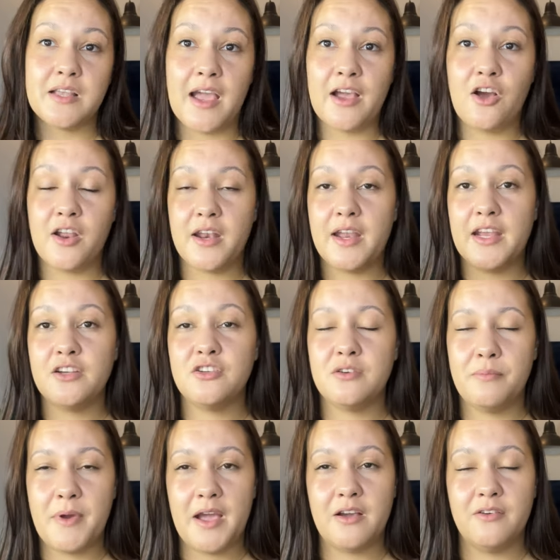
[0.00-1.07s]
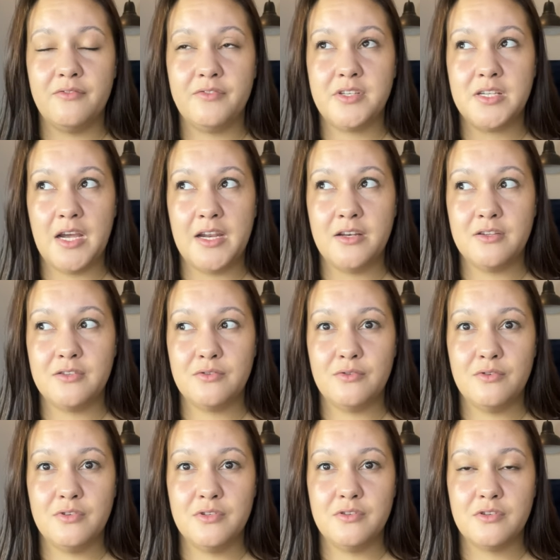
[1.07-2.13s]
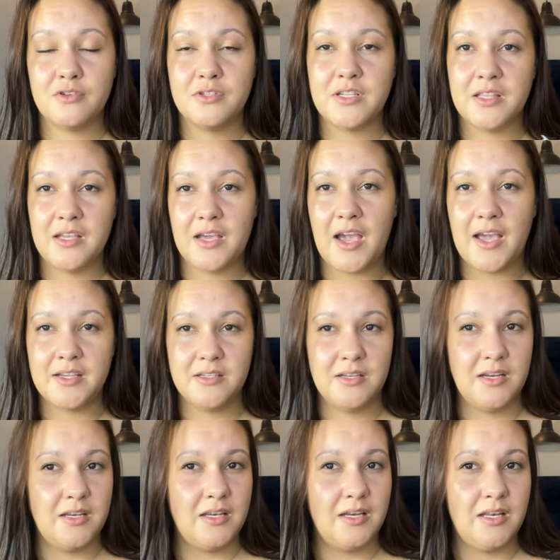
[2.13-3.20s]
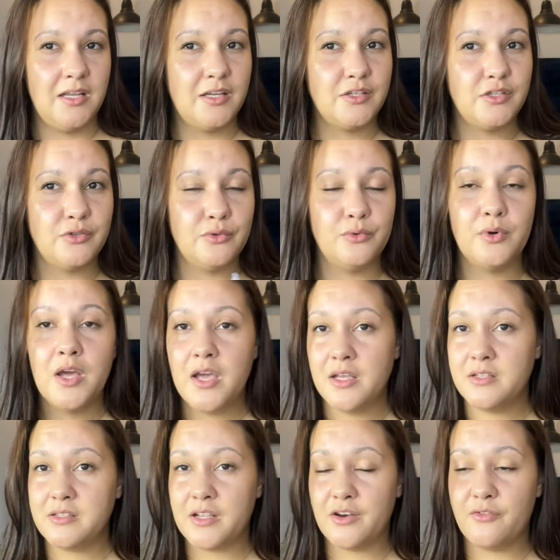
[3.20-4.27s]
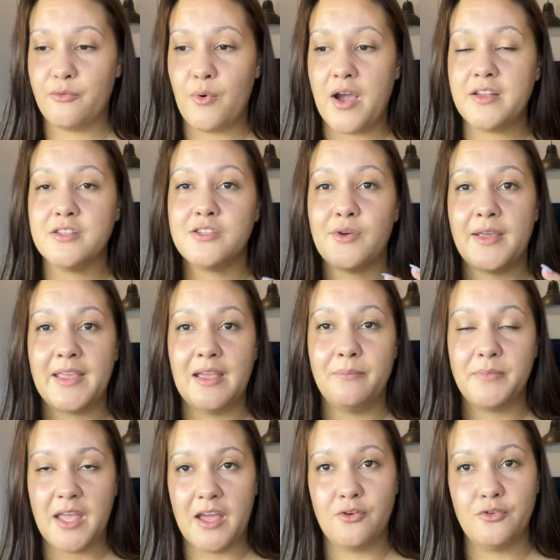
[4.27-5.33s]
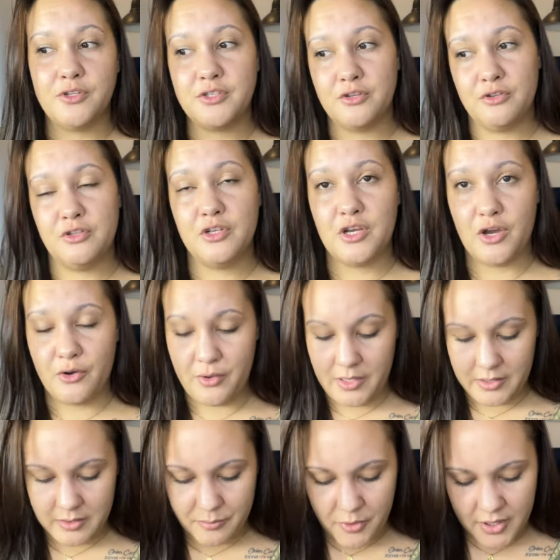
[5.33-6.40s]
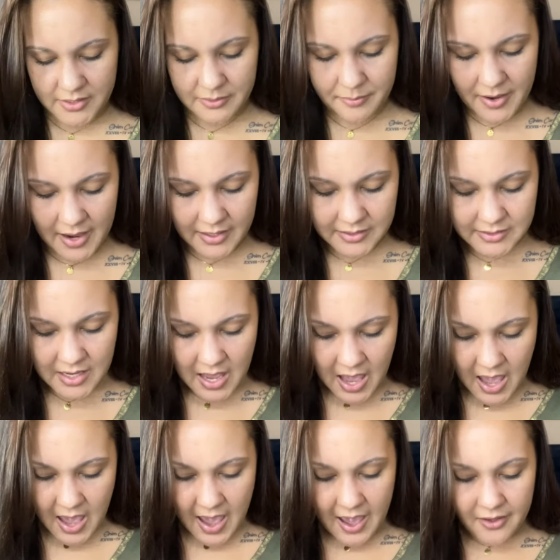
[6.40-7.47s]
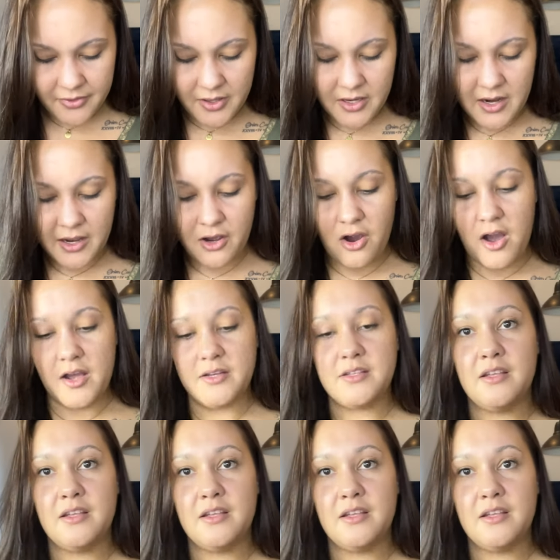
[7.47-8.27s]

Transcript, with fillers: I got an extra pack of dinosaurs because I think I accidentally clicked two instead of one. So I kept that also to go in the party packs. And then I got